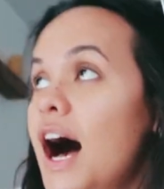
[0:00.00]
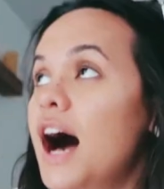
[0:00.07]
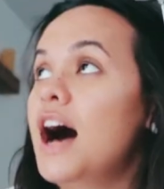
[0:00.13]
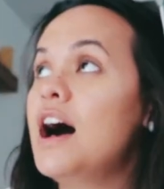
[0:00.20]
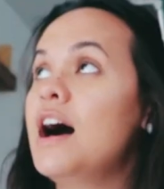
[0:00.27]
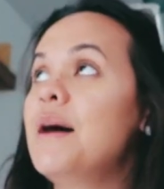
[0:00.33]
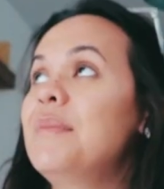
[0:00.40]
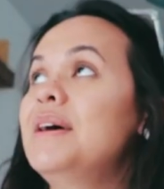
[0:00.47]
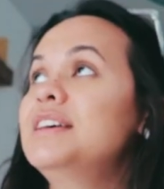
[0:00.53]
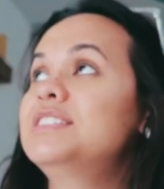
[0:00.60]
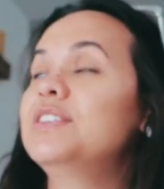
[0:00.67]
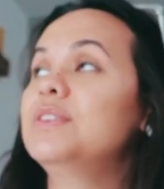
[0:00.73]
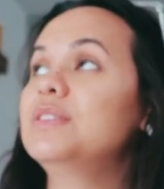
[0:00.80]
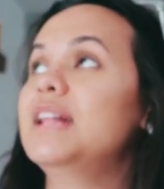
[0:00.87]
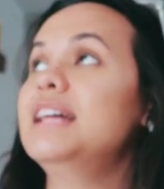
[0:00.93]
Um,
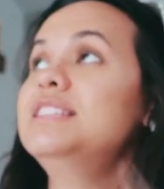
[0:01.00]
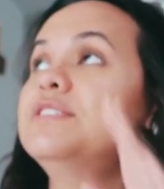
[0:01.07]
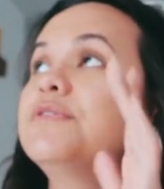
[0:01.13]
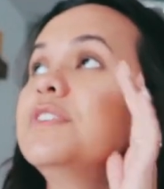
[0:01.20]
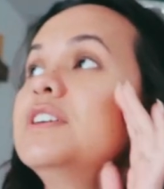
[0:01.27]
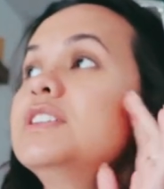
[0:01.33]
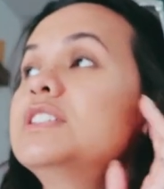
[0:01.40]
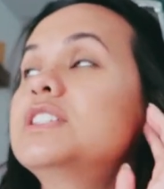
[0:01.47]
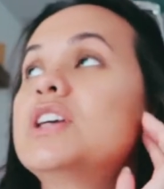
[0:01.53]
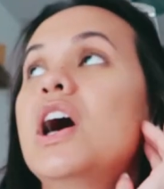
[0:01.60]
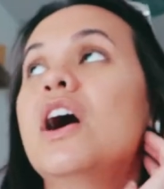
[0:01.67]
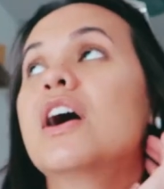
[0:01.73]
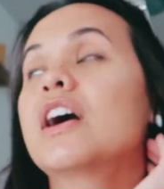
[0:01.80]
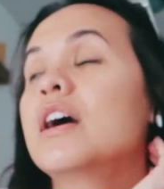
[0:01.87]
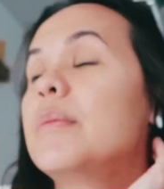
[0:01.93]
so let's first
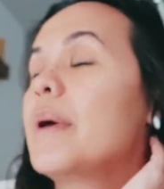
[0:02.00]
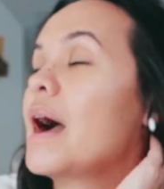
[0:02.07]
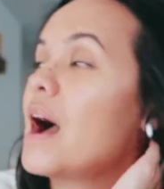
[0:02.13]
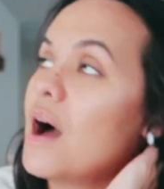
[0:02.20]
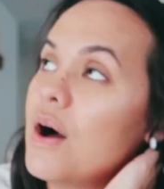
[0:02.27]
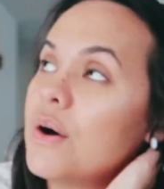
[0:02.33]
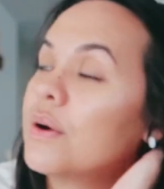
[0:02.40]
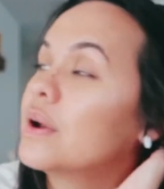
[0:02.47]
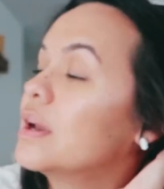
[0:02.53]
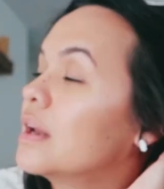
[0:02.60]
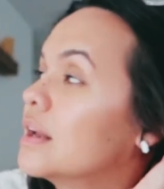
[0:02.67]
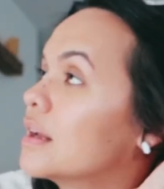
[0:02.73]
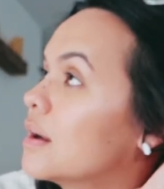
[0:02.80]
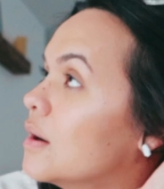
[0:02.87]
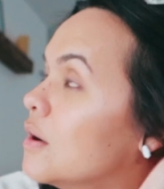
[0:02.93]
talk about,
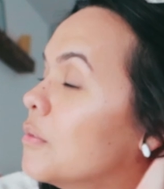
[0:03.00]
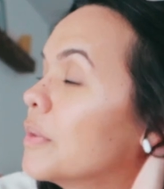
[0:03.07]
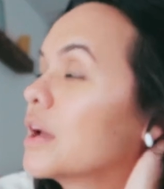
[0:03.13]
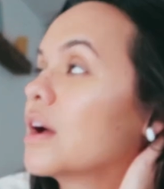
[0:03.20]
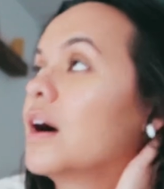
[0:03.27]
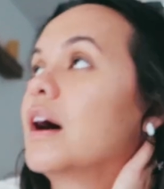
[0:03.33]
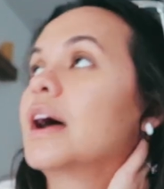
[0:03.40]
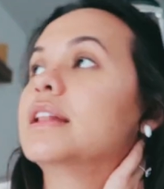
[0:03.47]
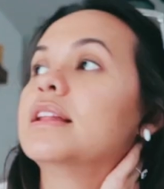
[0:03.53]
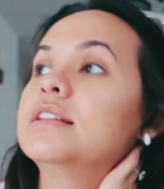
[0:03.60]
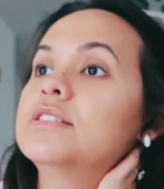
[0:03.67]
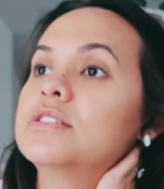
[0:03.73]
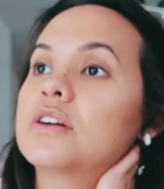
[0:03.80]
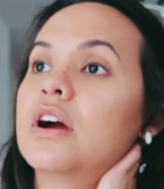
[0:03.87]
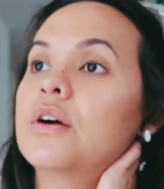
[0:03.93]
oh my God,
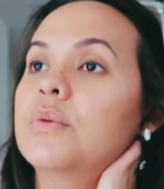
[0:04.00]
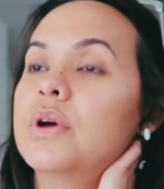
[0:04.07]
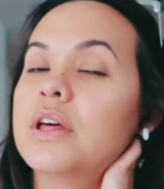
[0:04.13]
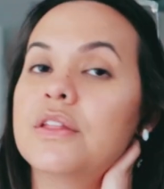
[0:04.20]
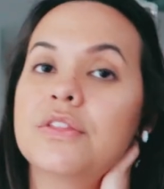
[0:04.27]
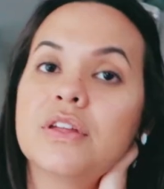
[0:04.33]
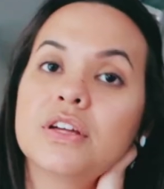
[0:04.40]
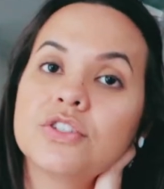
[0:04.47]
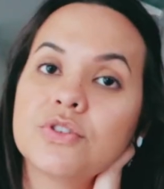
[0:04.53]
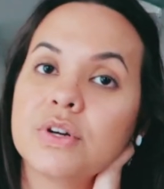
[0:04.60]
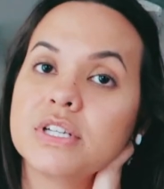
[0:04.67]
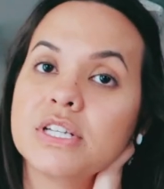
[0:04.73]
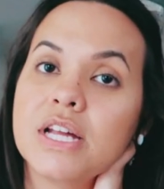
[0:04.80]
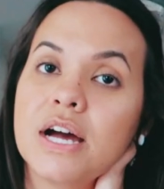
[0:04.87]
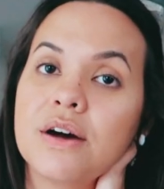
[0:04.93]
let's start with
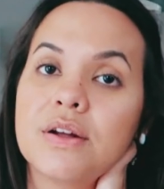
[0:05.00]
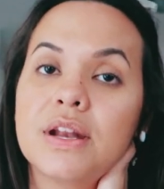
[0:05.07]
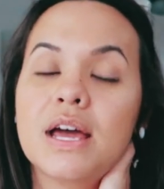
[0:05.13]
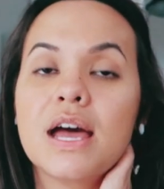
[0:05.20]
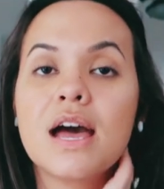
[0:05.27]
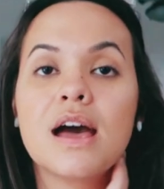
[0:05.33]
Georgetown.